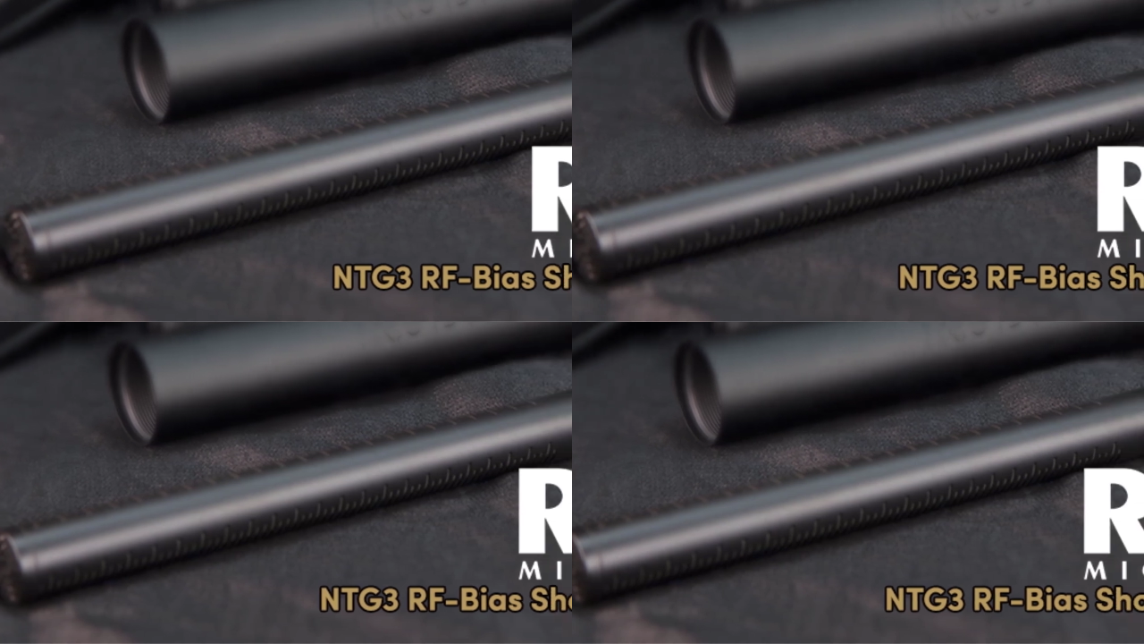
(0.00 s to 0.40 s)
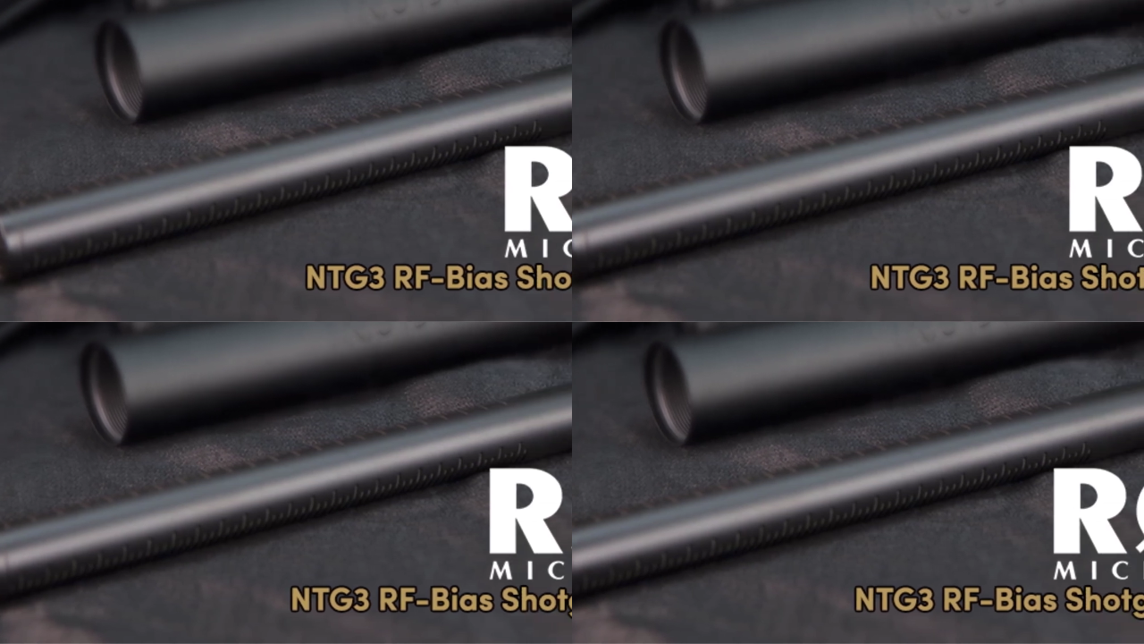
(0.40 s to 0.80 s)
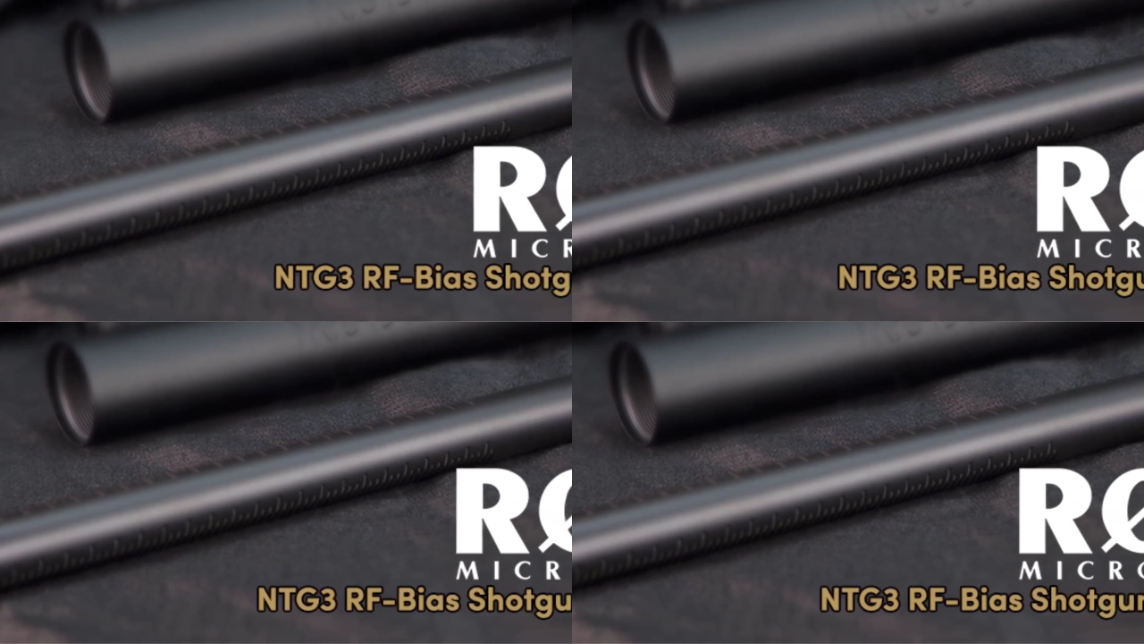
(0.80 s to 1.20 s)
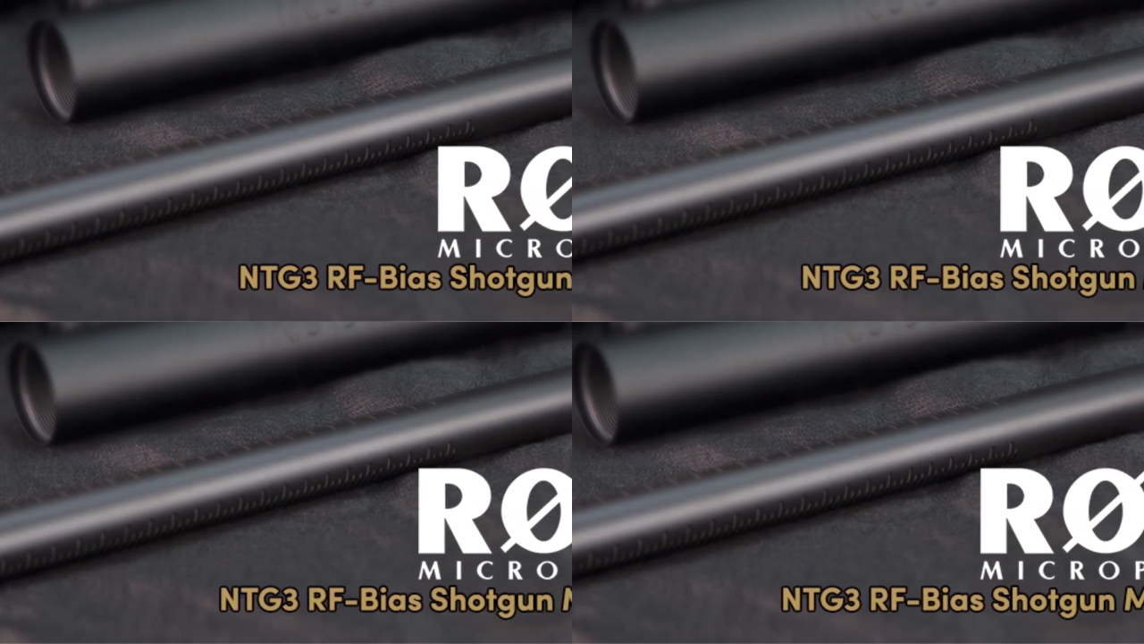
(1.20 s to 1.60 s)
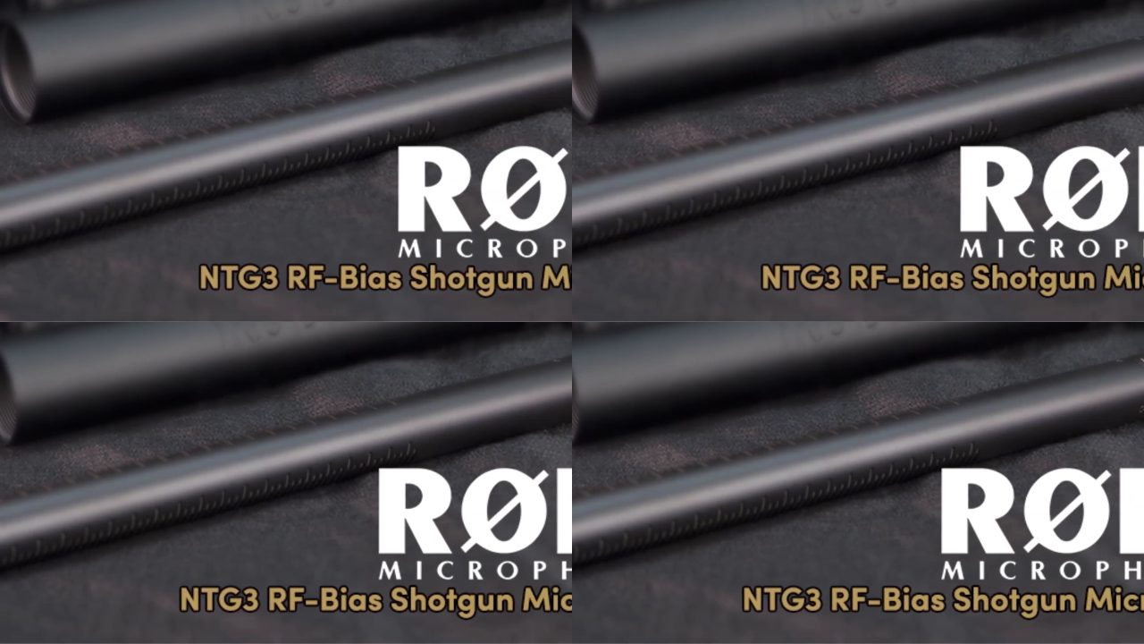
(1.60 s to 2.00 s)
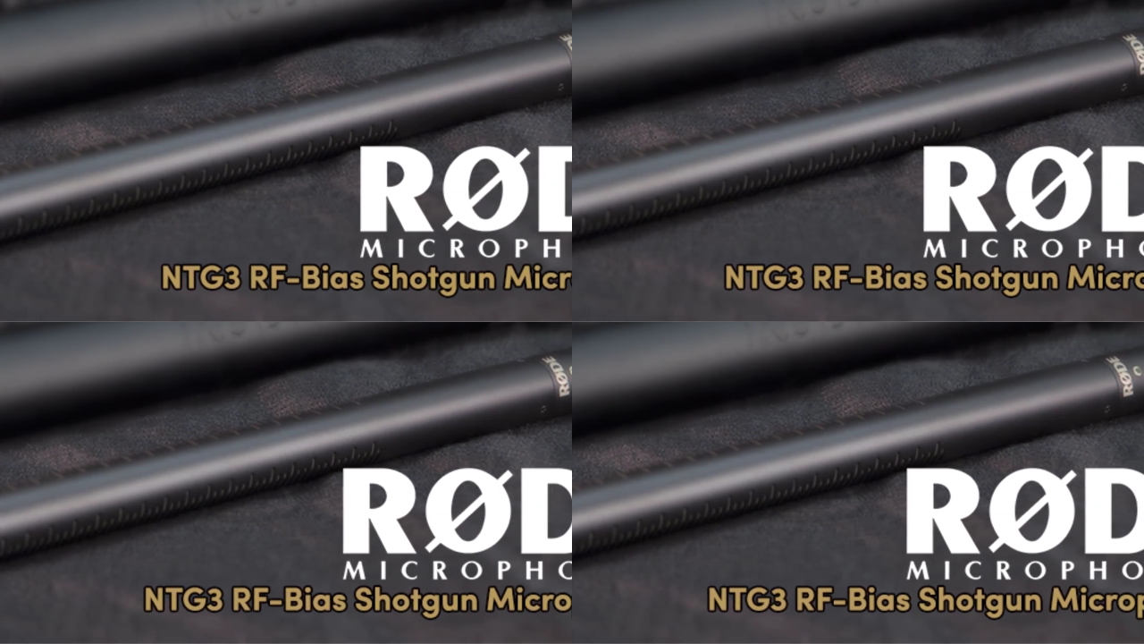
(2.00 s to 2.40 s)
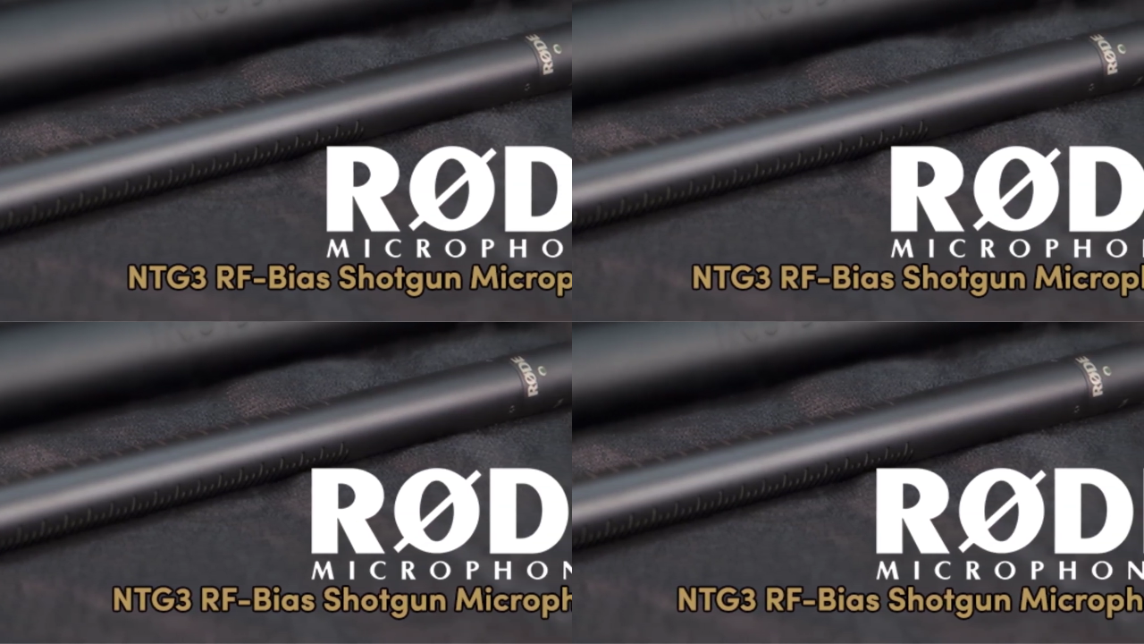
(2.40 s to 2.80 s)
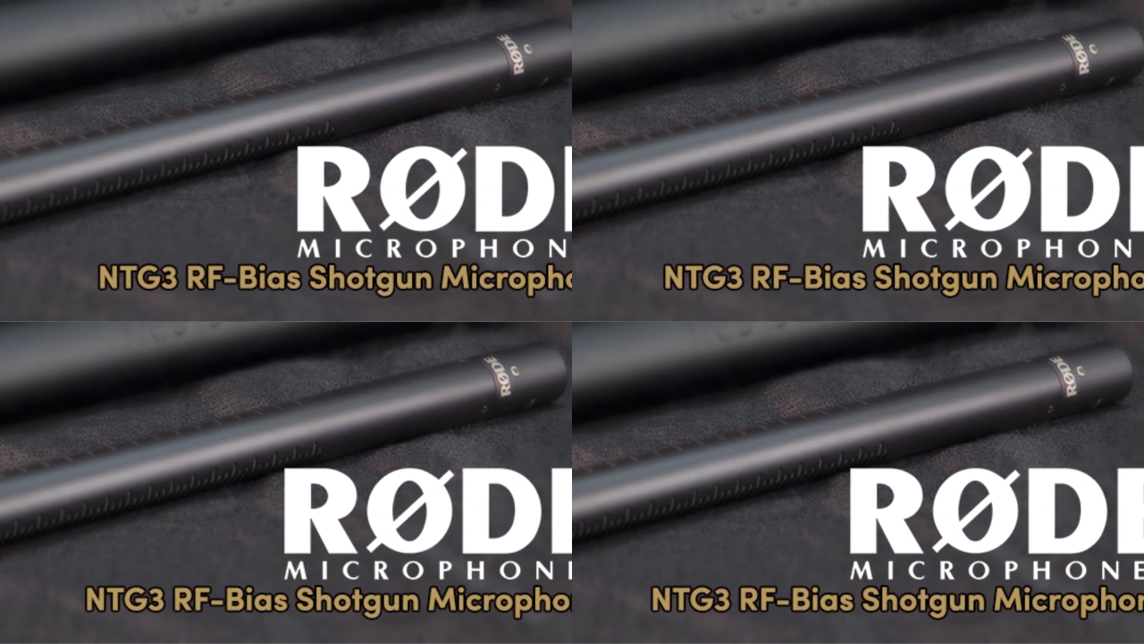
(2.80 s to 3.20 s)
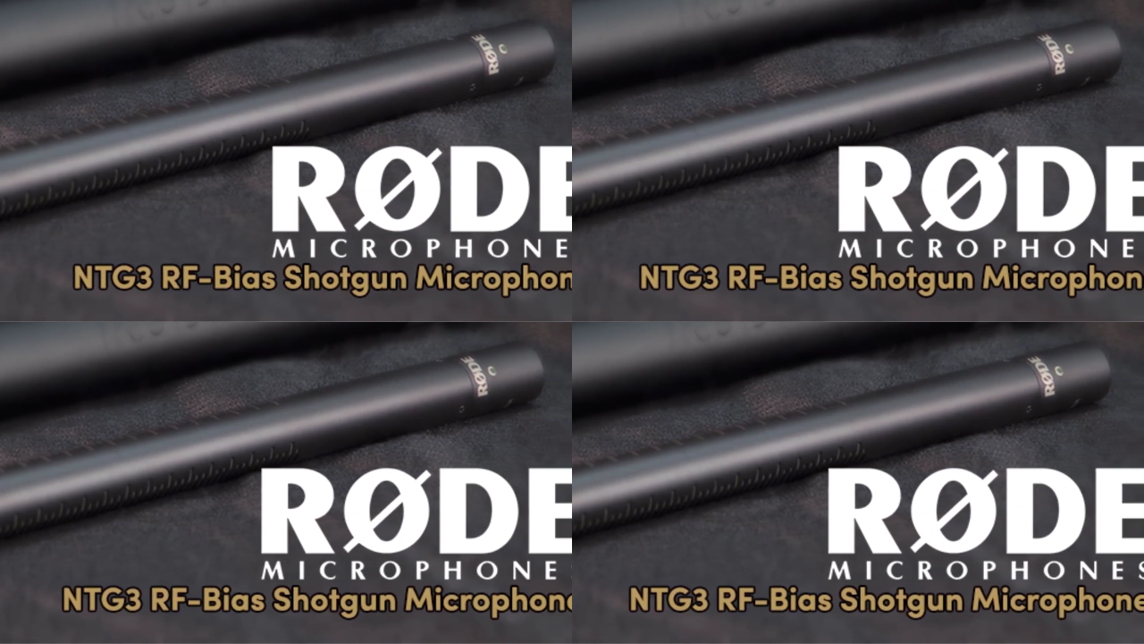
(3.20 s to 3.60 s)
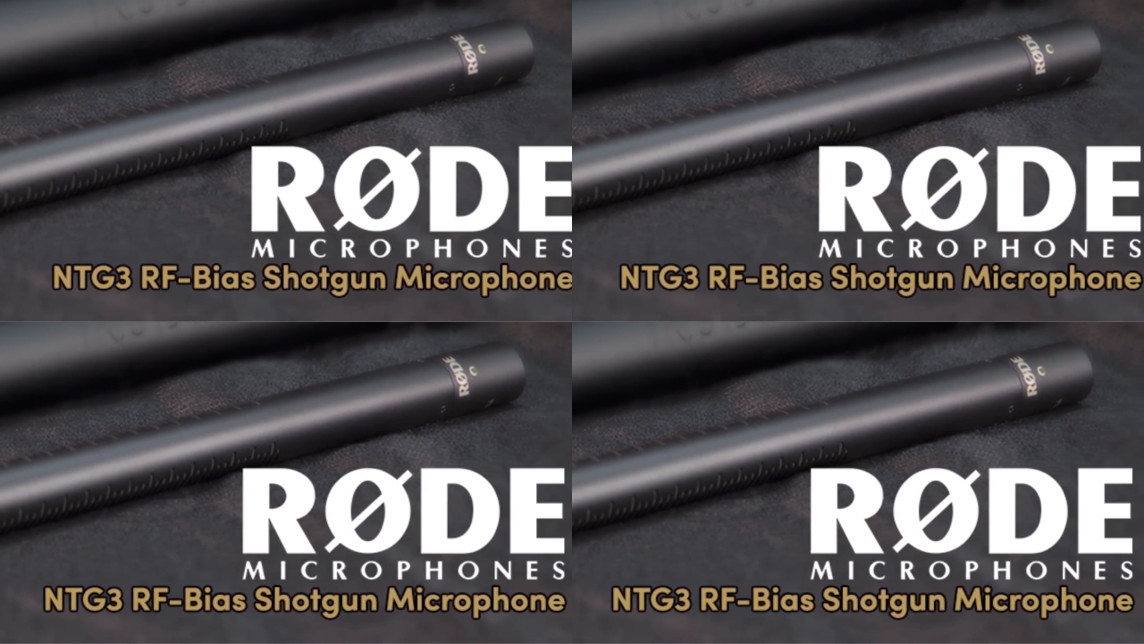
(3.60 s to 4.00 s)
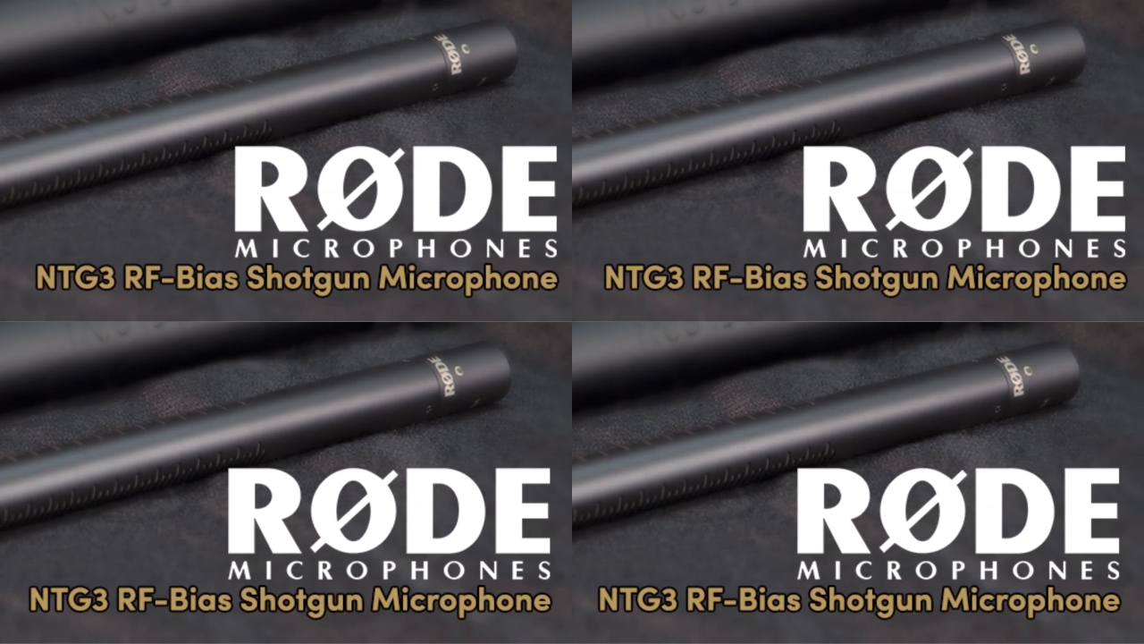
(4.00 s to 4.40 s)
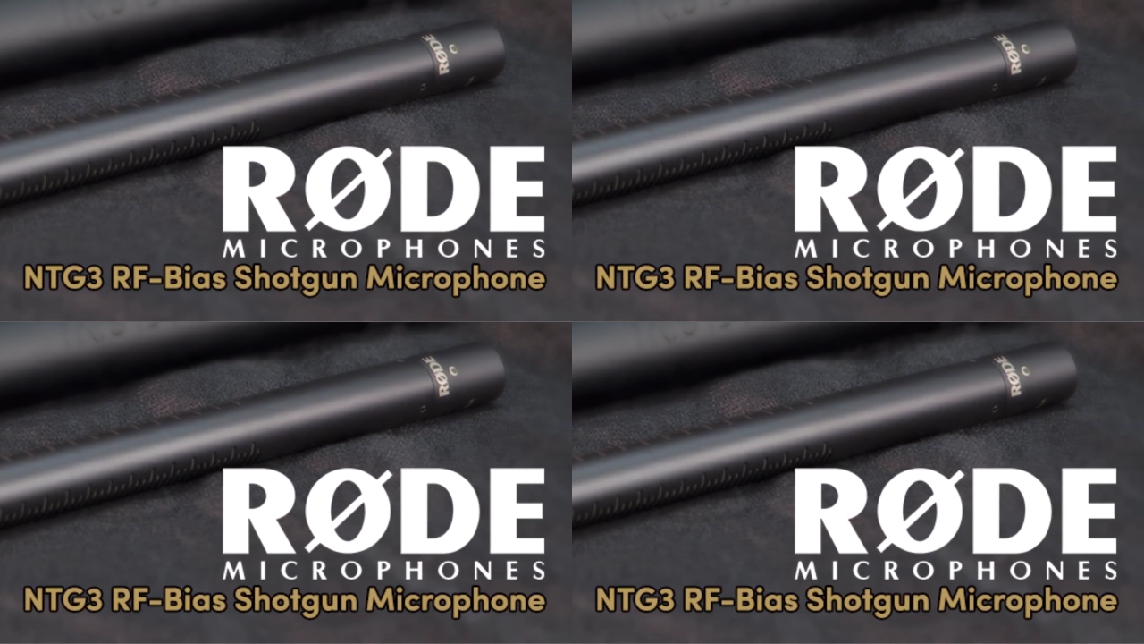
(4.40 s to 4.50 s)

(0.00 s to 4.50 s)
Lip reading: Nobody's mouth can be seen.